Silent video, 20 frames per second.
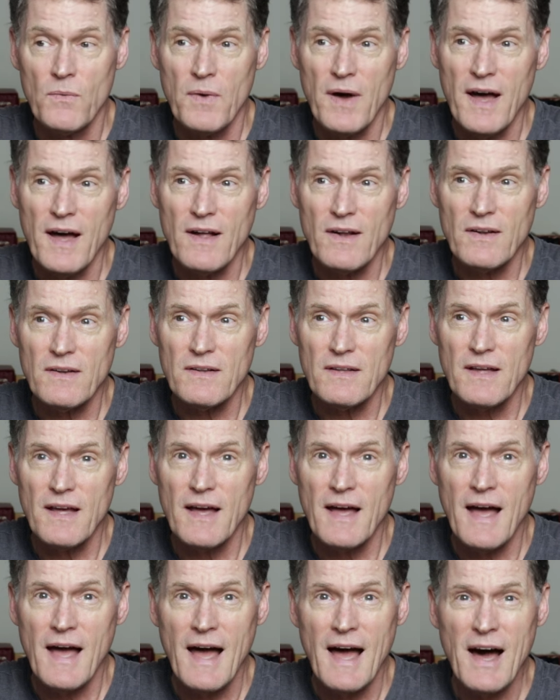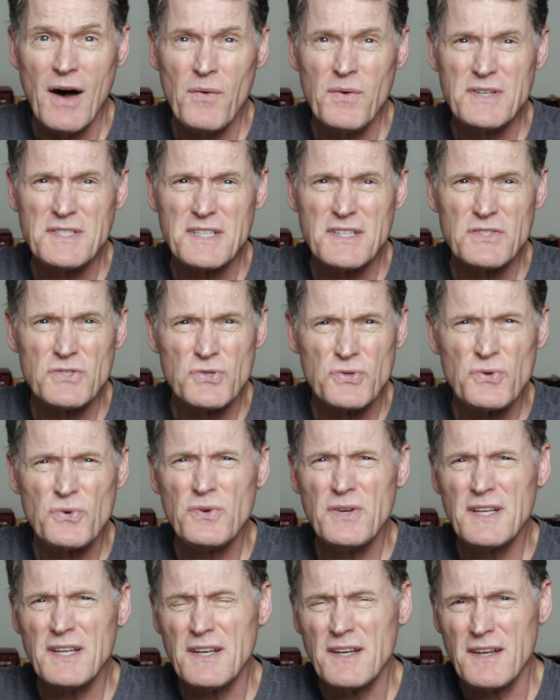well, how is it
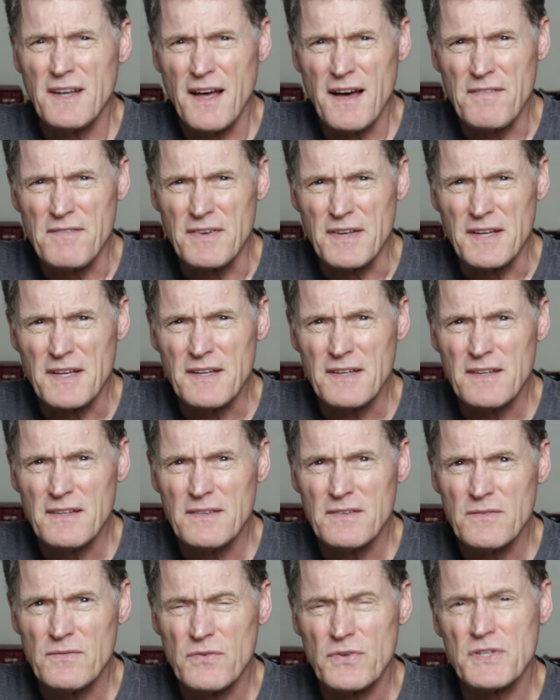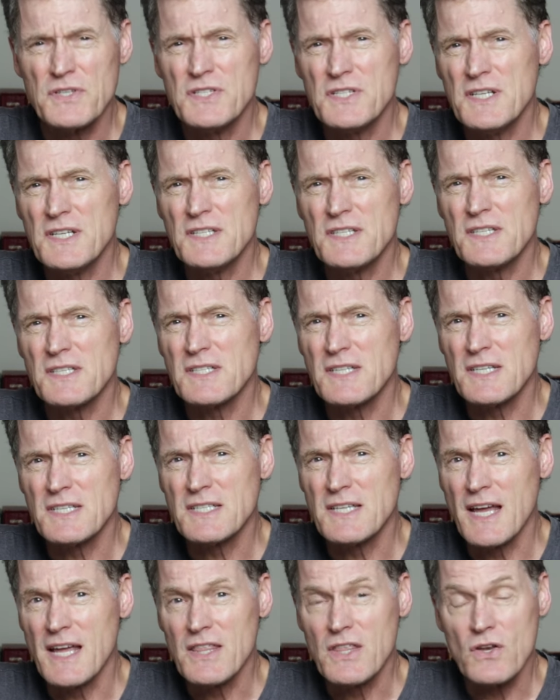truly loving for Jesus to
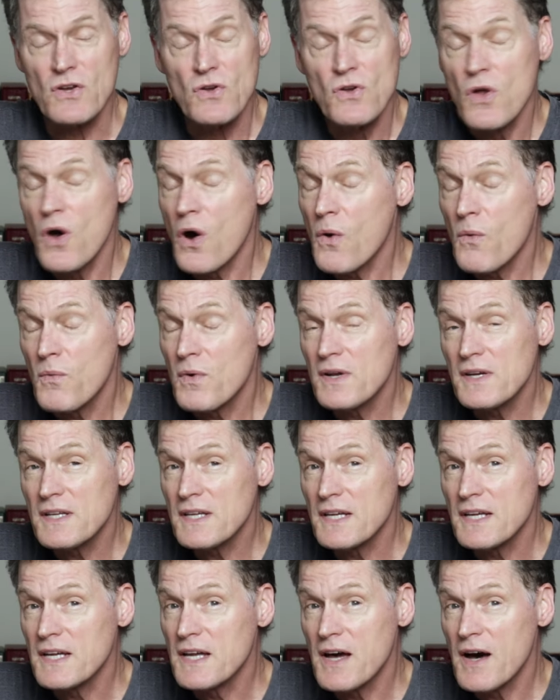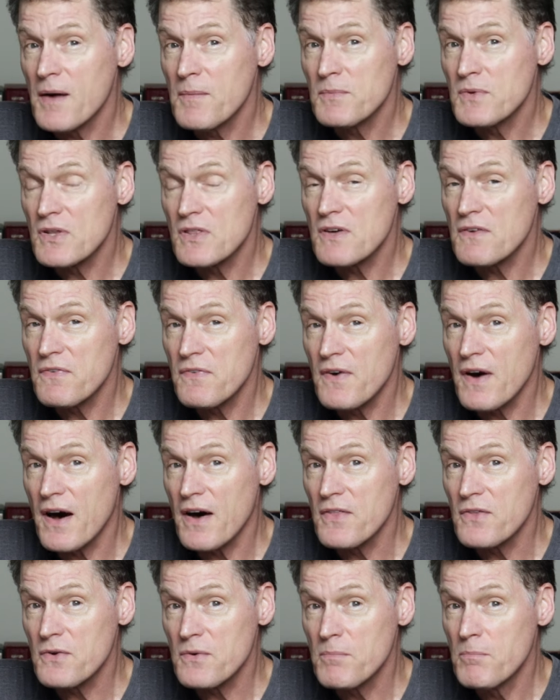say that no one can come to the
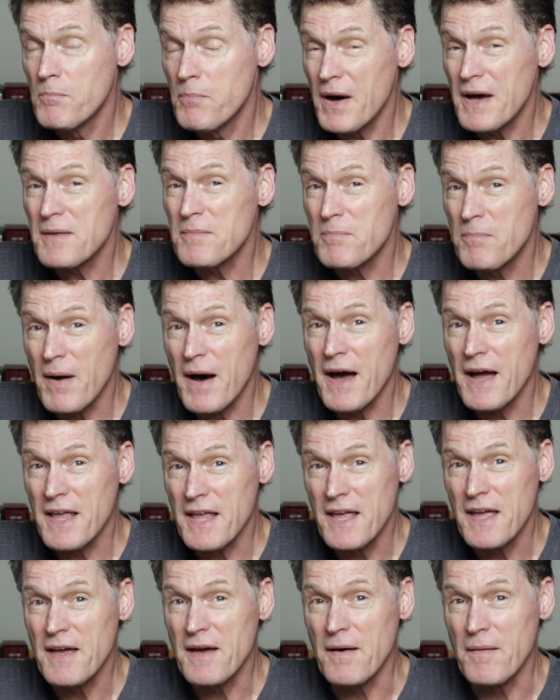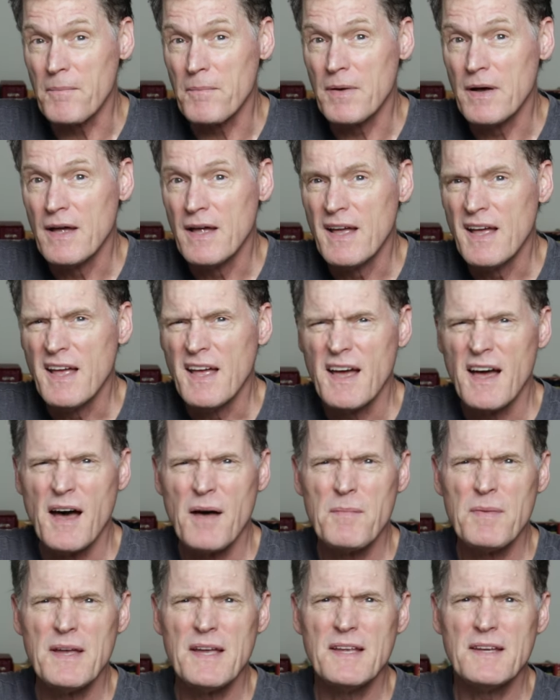Father but by him?
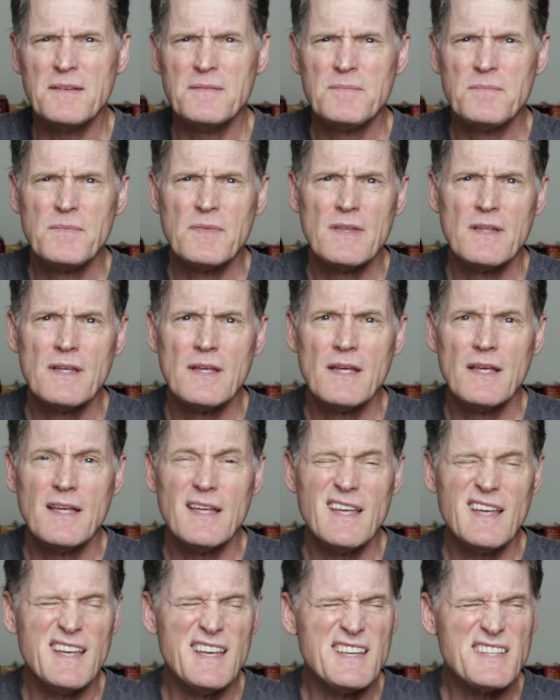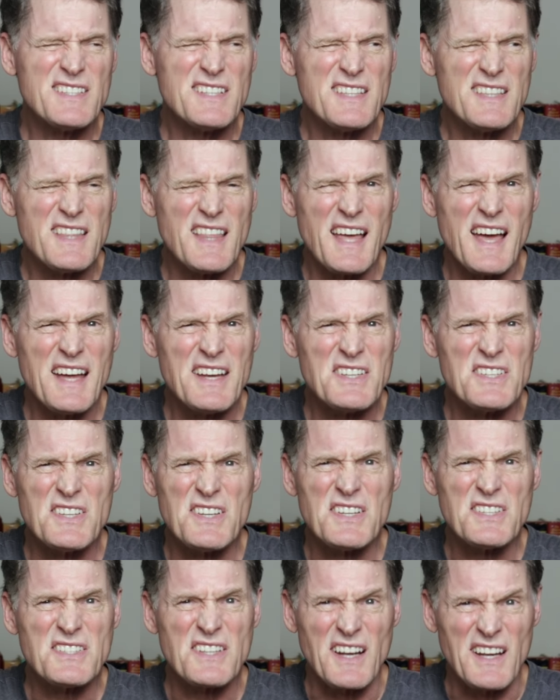I mean, isn't that
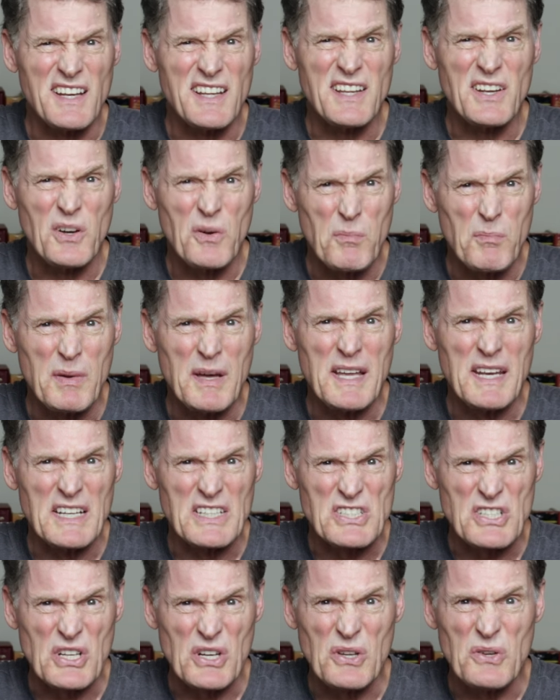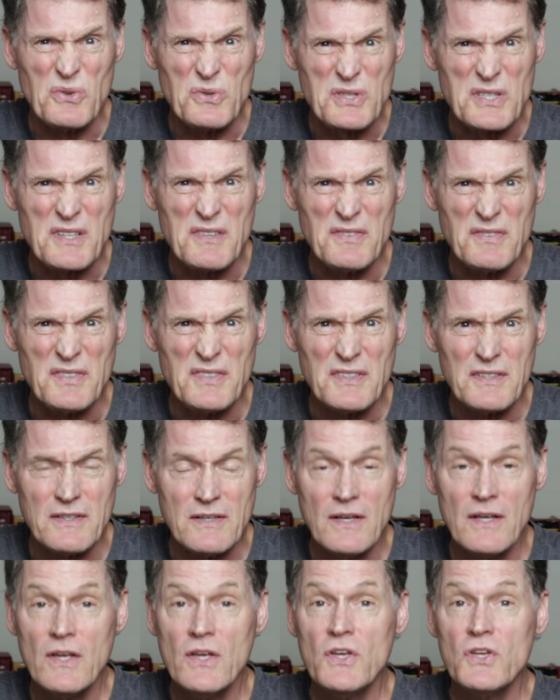just a little bit exclusive?
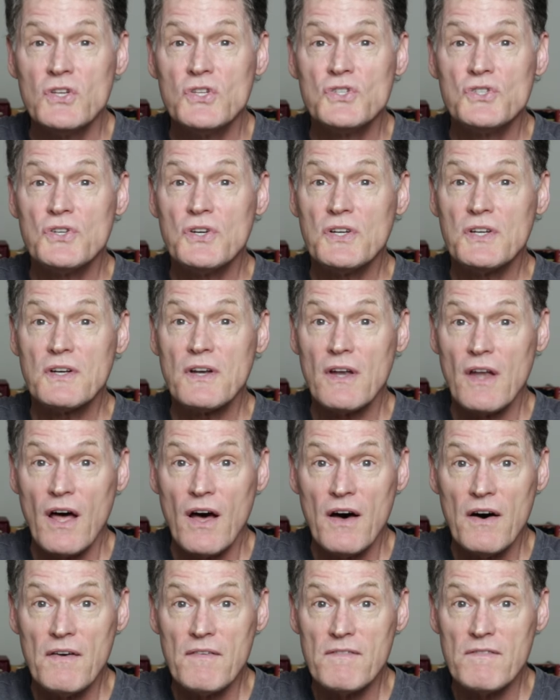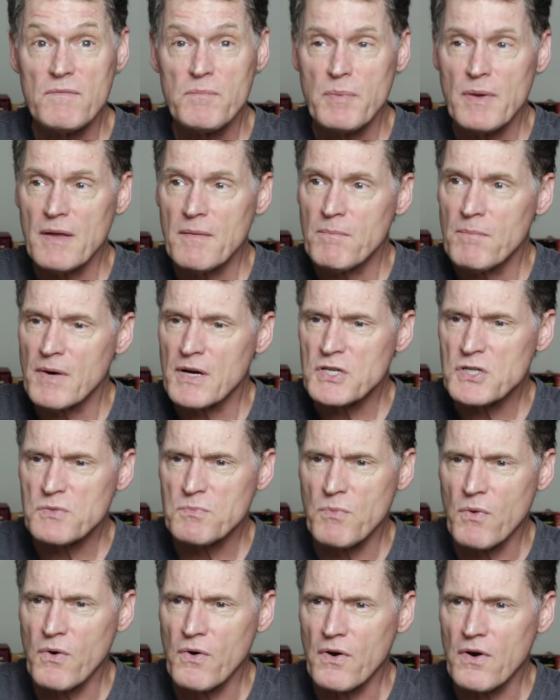Shouldn't love be
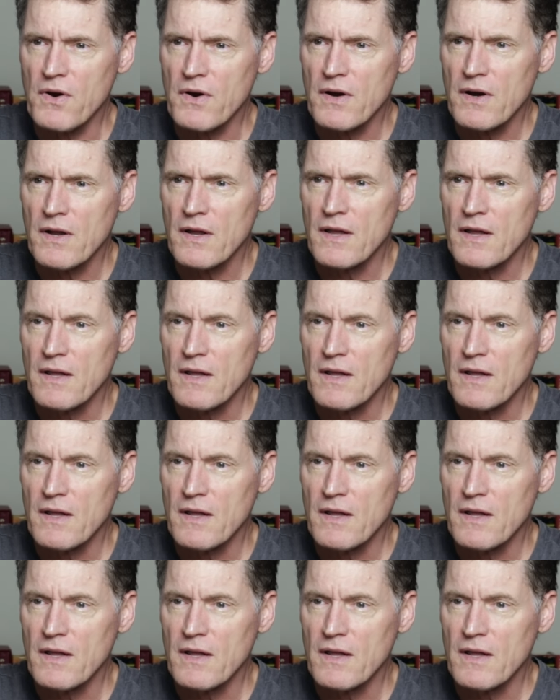much more